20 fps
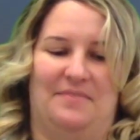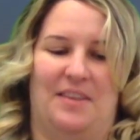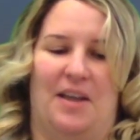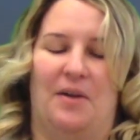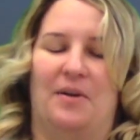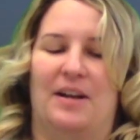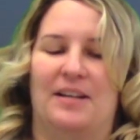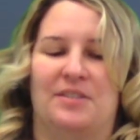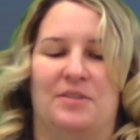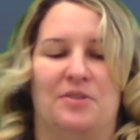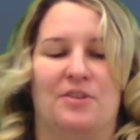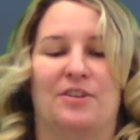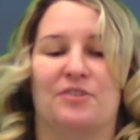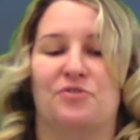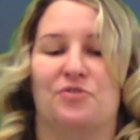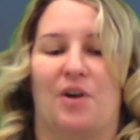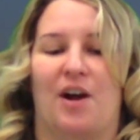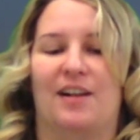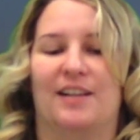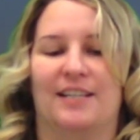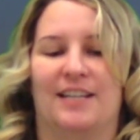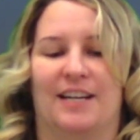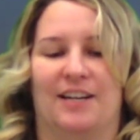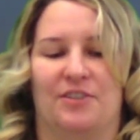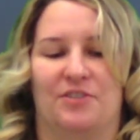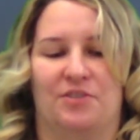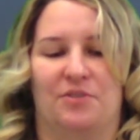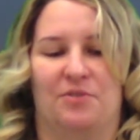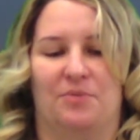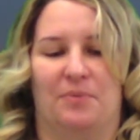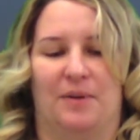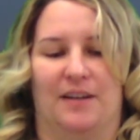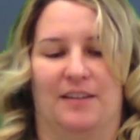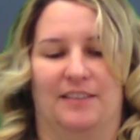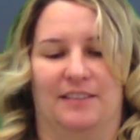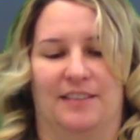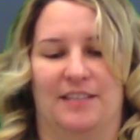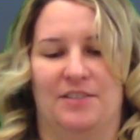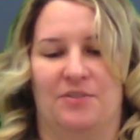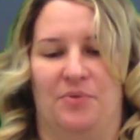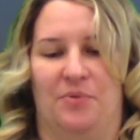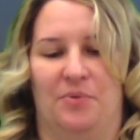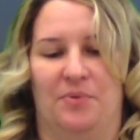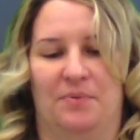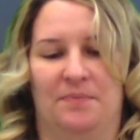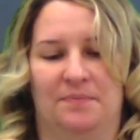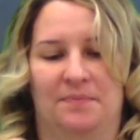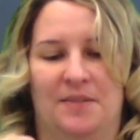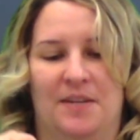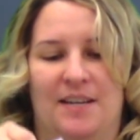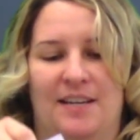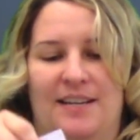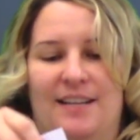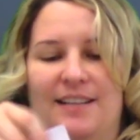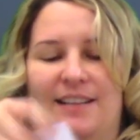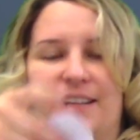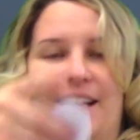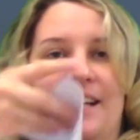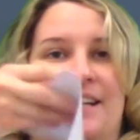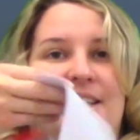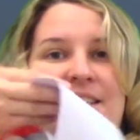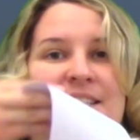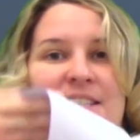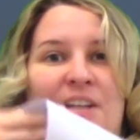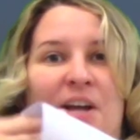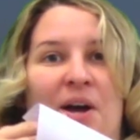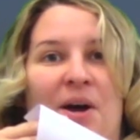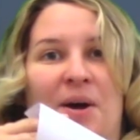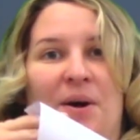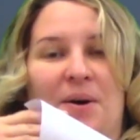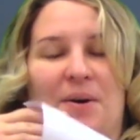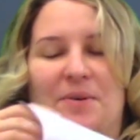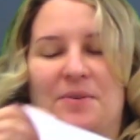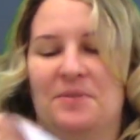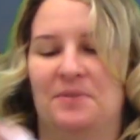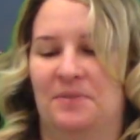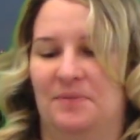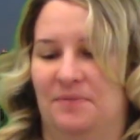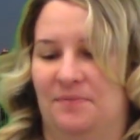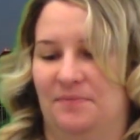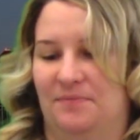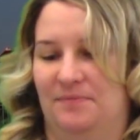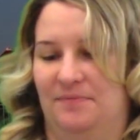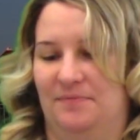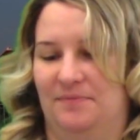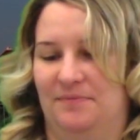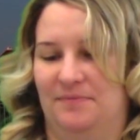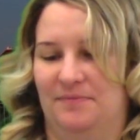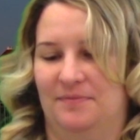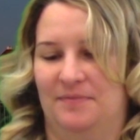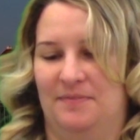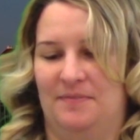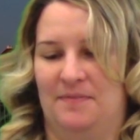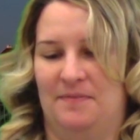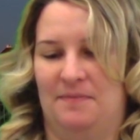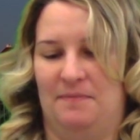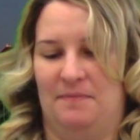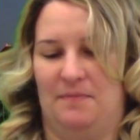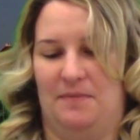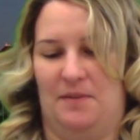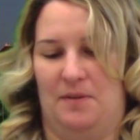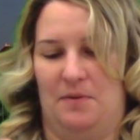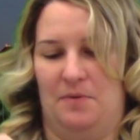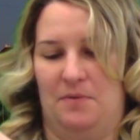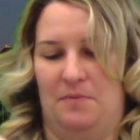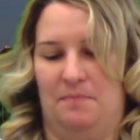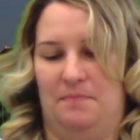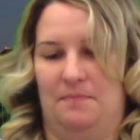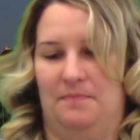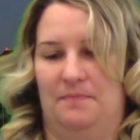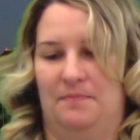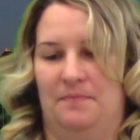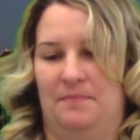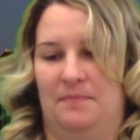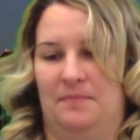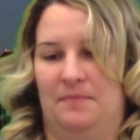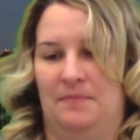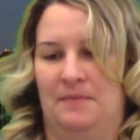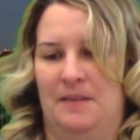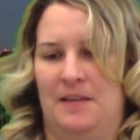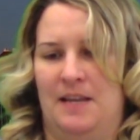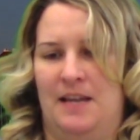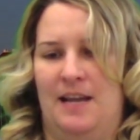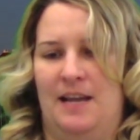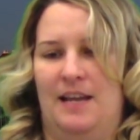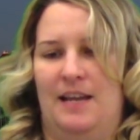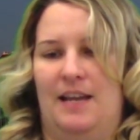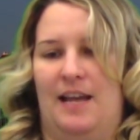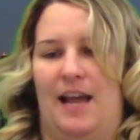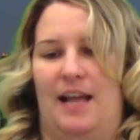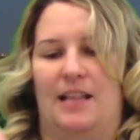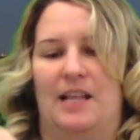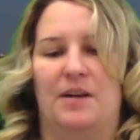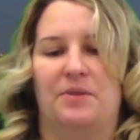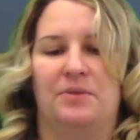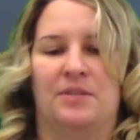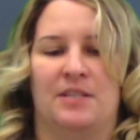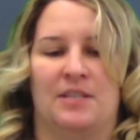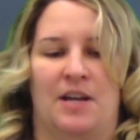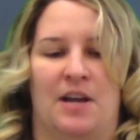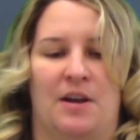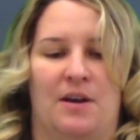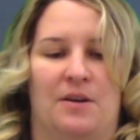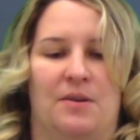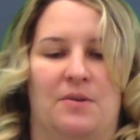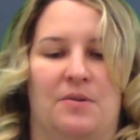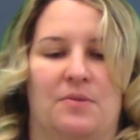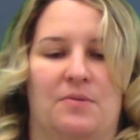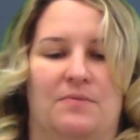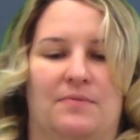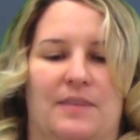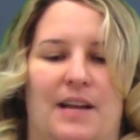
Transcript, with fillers: Okay, so you can draw in here too, apparently. That's cool. Let It Snow. Oop. Hello, Snow.